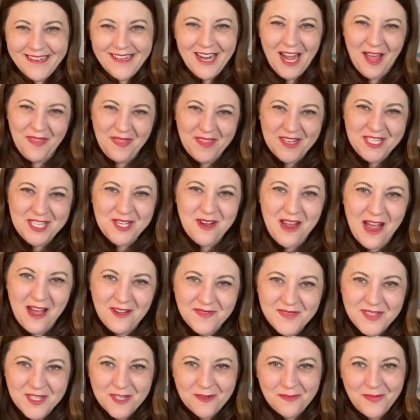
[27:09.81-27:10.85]
not that you
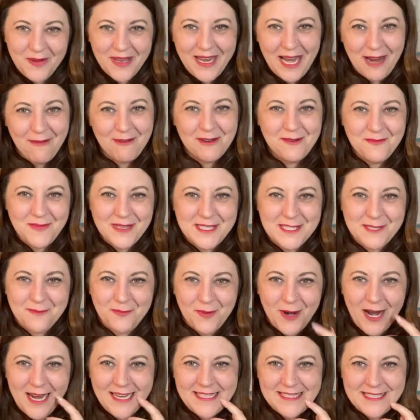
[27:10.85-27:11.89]
have to, but I wouldn't be
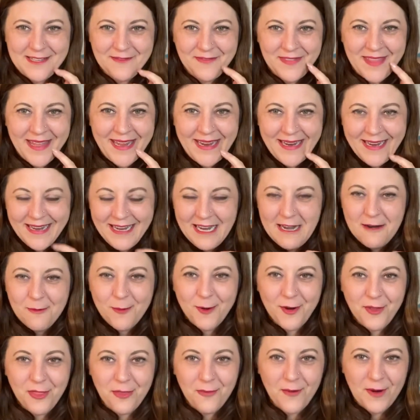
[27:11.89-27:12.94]
surprised if they
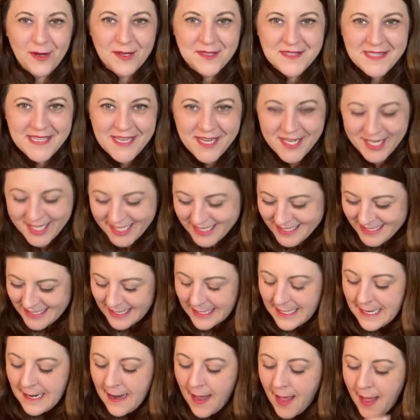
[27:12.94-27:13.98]
were thrill seekers.
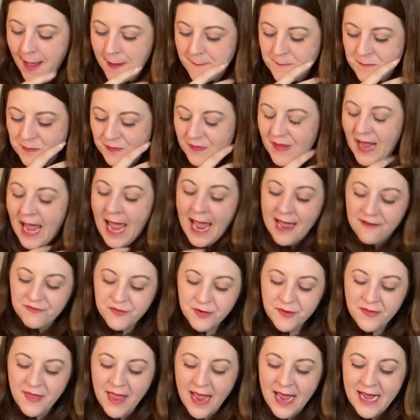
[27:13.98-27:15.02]

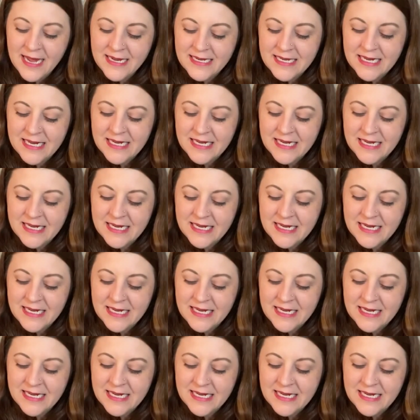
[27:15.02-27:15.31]
After that